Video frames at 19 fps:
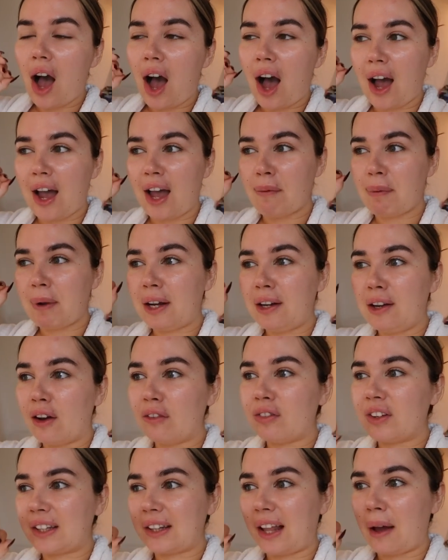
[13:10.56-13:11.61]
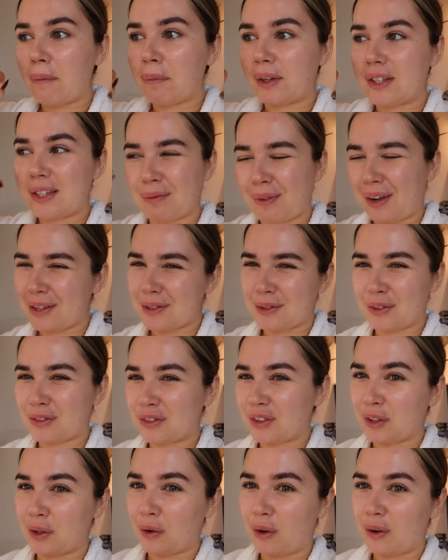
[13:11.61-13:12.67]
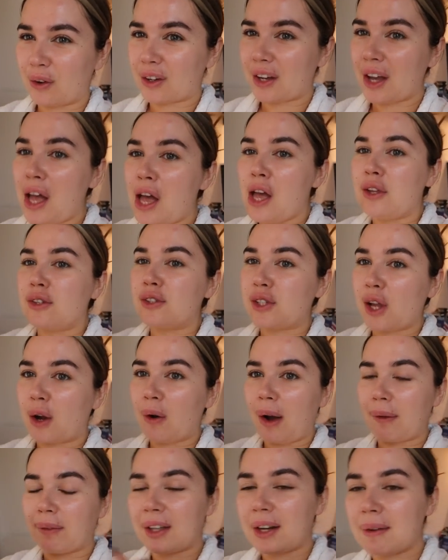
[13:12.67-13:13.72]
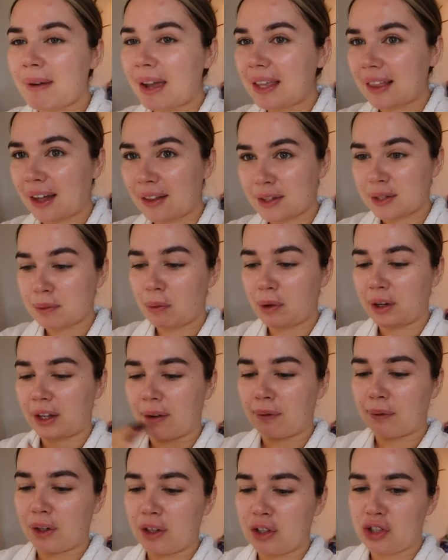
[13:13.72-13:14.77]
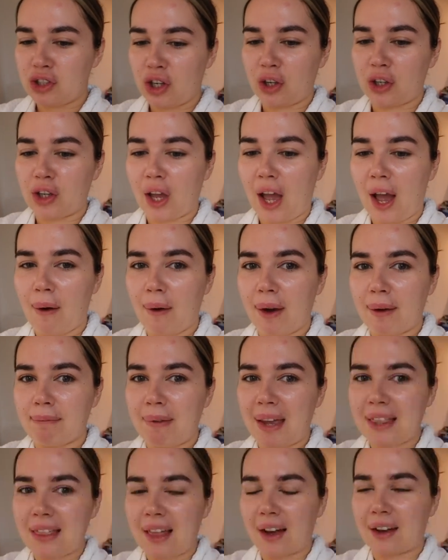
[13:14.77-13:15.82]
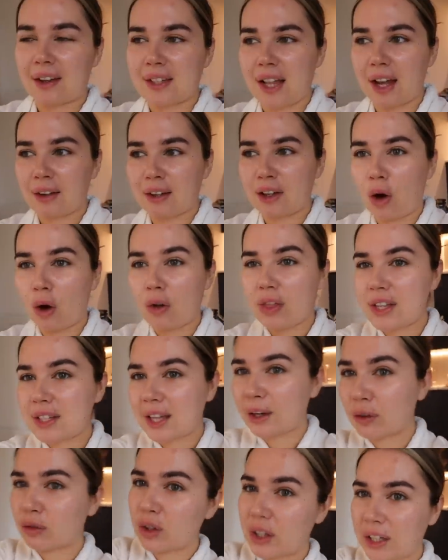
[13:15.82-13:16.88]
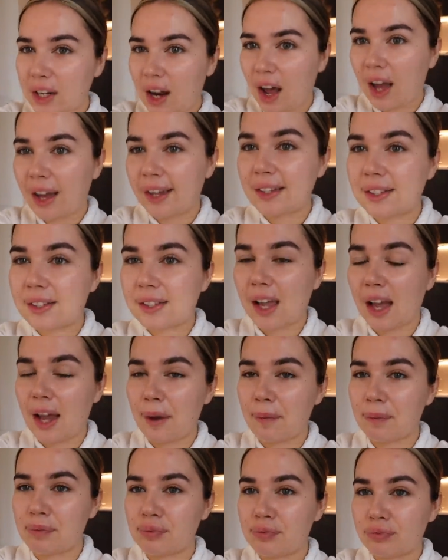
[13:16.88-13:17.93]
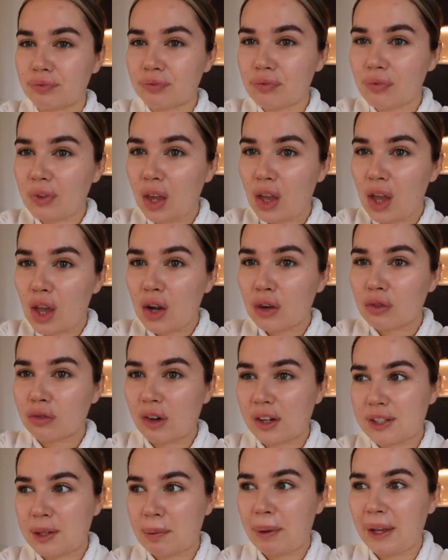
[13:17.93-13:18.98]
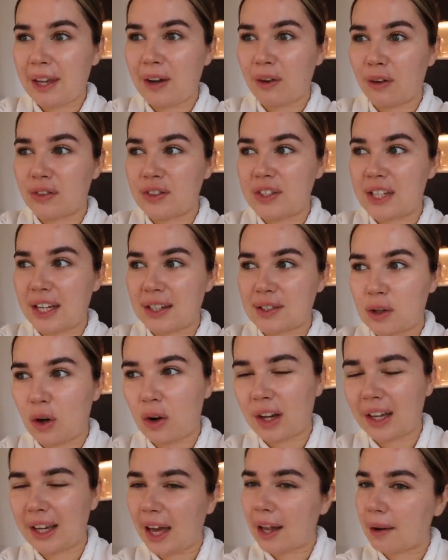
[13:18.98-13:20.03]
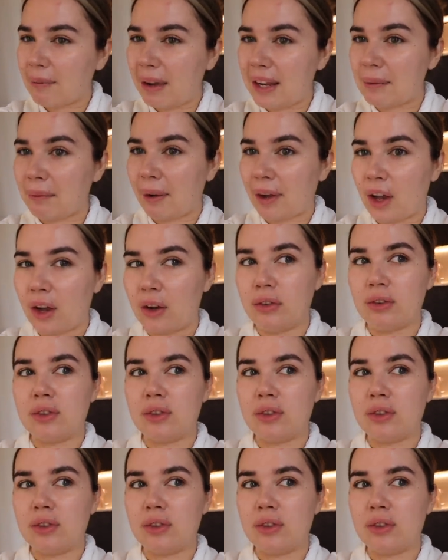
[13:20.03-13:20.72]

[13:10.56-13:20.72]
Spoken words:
I have been loving that because it reminds me of New York. So I'm gonna make that this morning. I'm gonna show you how I make that because I got this like really nice recipe off TikTok and kind of made it my